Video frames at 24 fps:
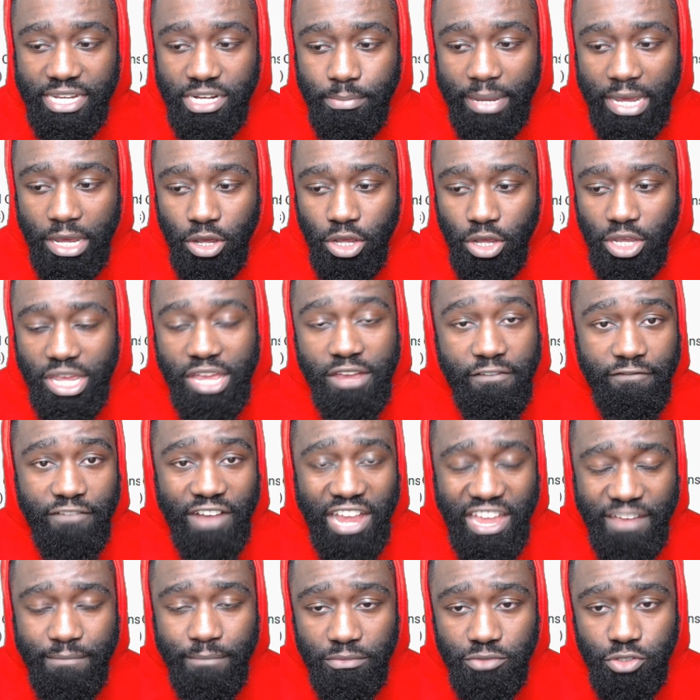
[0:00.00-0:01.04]
about her
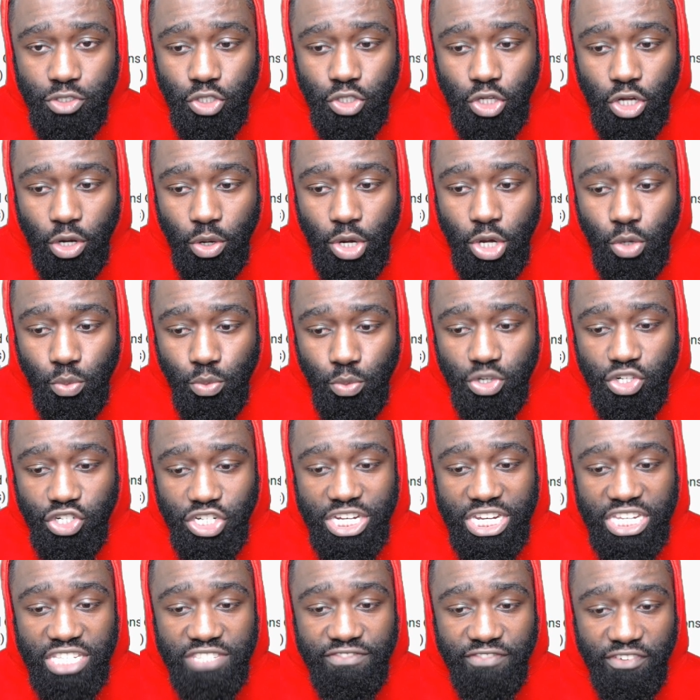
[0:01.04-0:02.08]
five months ago, which
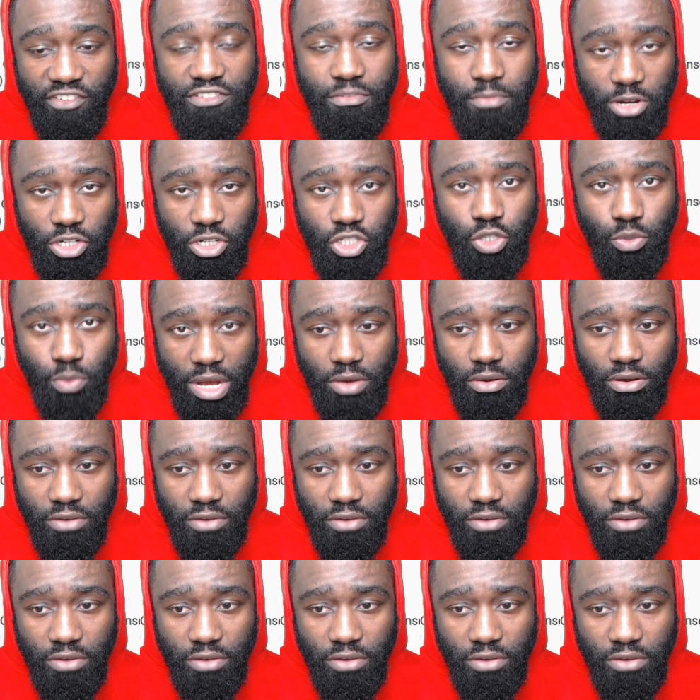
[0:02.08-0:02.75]
she's very much aware